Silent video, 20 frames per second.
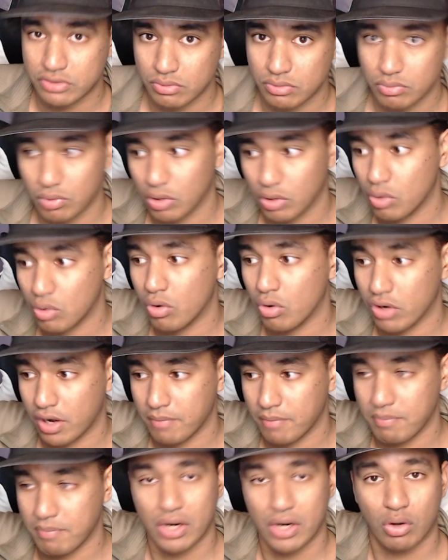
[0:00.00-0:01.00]
record
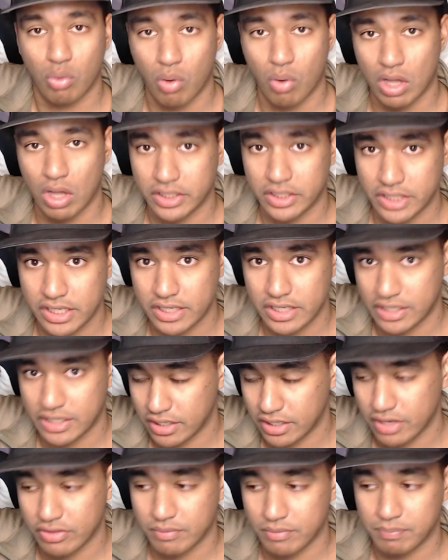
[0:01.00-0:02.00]
on better quality, get
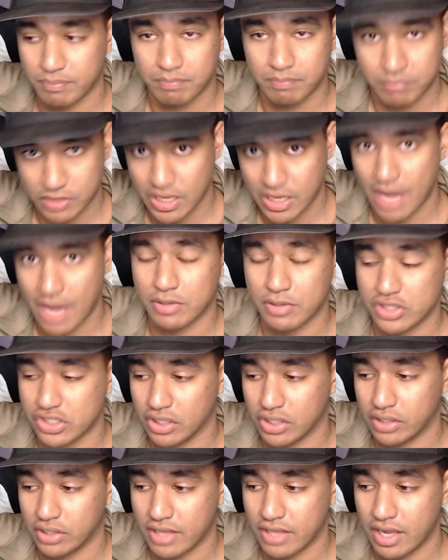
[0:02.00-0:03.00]
another camera and
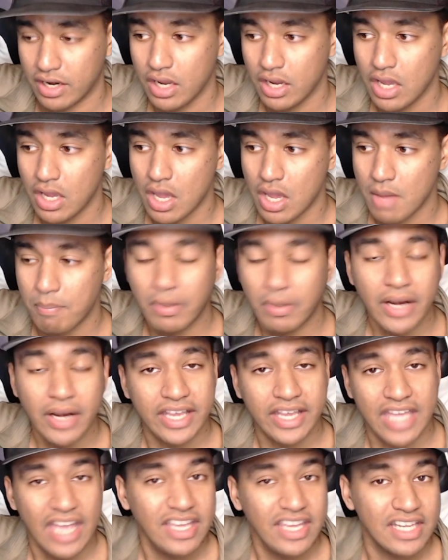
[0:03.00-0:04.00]
shit like that, but I
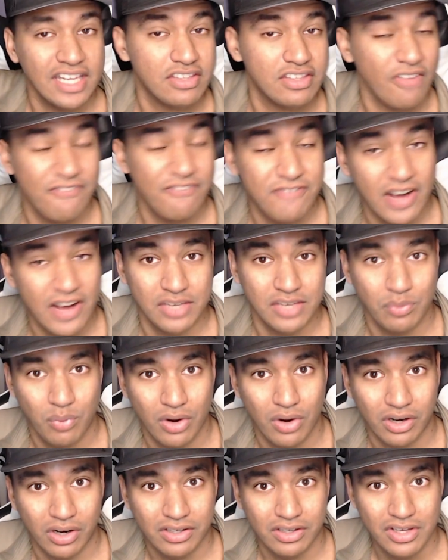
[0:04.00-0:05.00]
can't get it to fucking
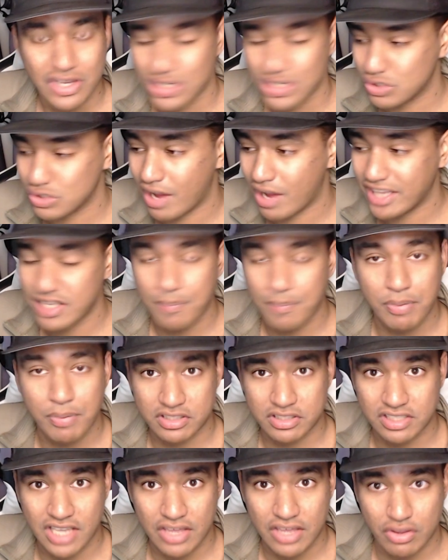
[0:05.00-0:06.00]
work. So I had to put
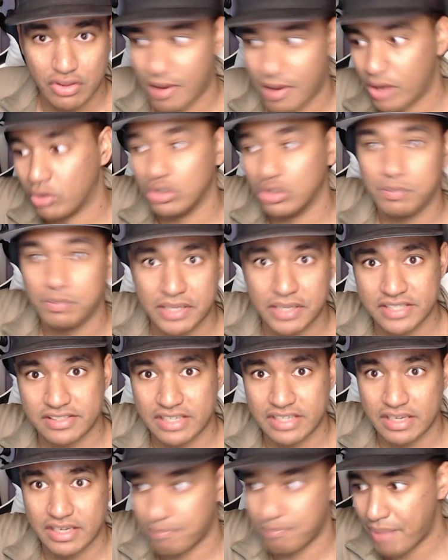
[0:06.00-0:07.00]
together my old
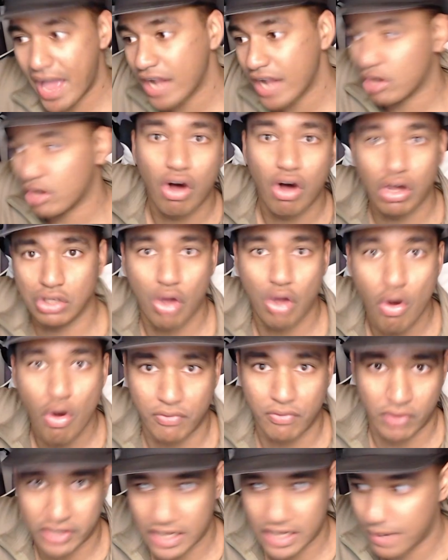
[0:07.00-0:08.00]
PC back all
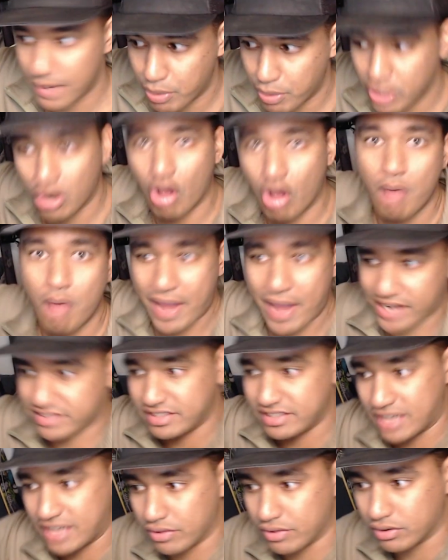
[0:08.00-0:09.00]
over again, put it all back
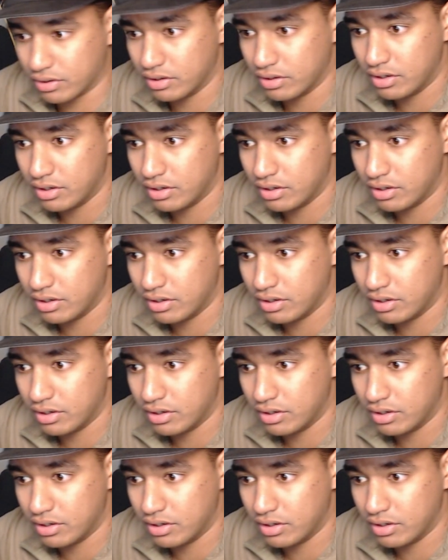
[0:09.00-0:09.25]
together,